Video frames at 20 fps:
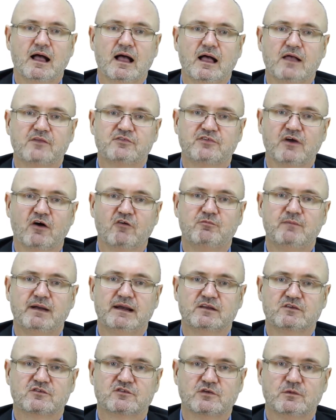A
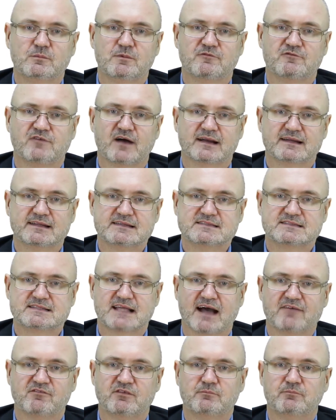self-managed super fund is
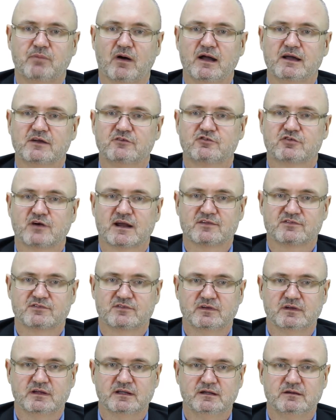governed by a trust
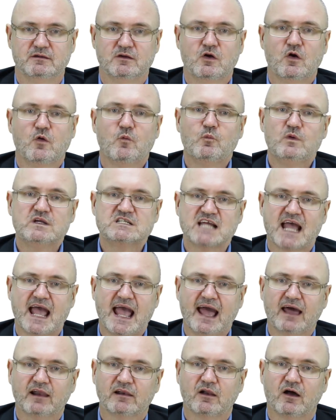deed, which
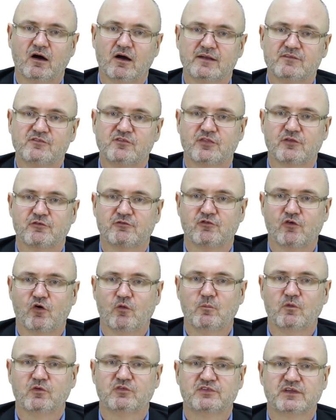outlines the
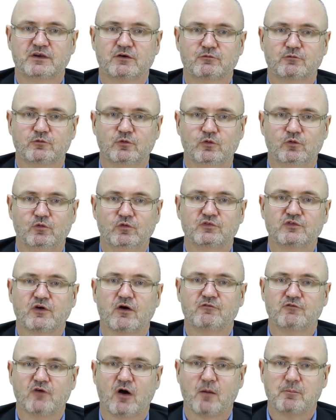formal set of rules
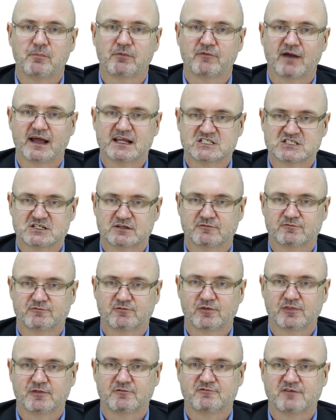of operation
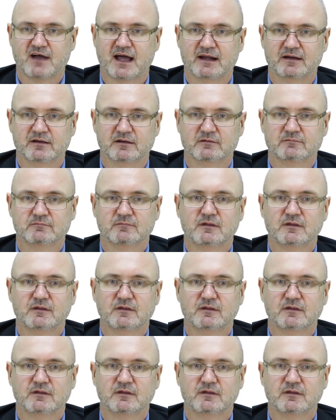for the fund.